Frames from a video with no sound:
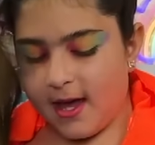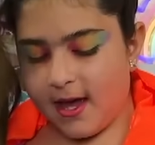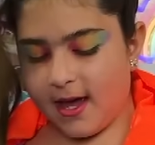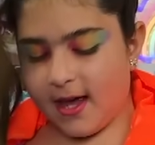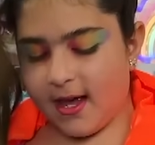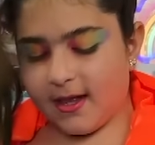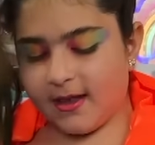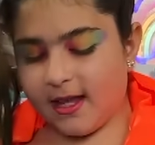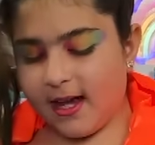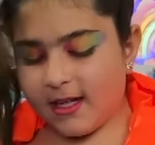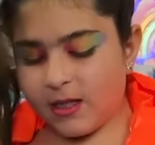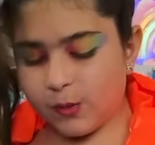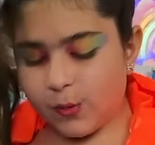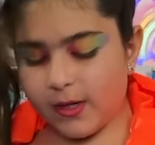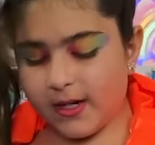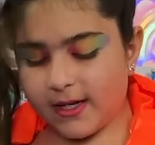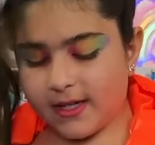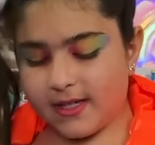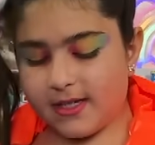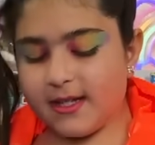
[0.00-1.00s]
And that's
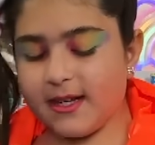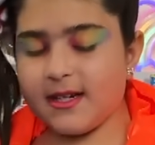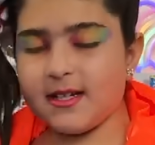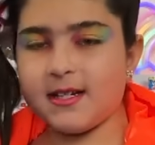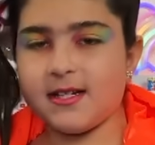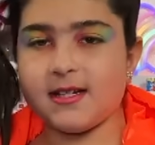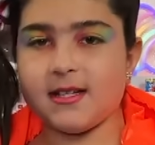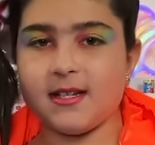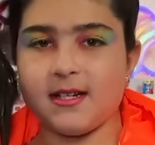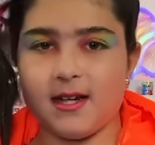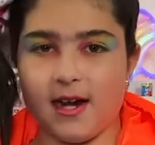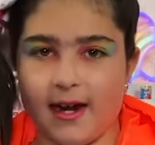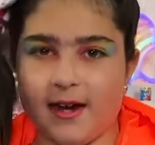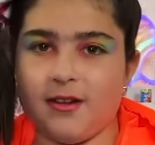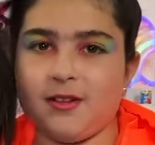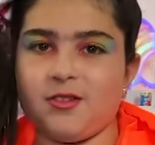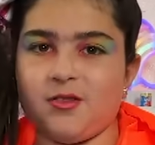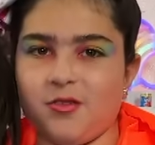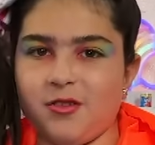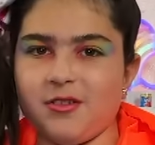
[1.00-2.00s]
what extincted the
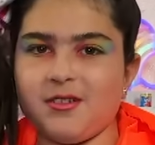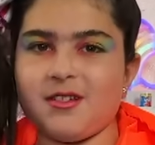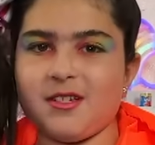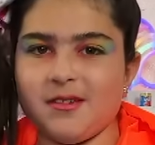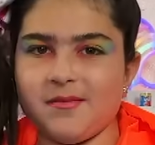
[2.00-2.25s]
dinosaurs.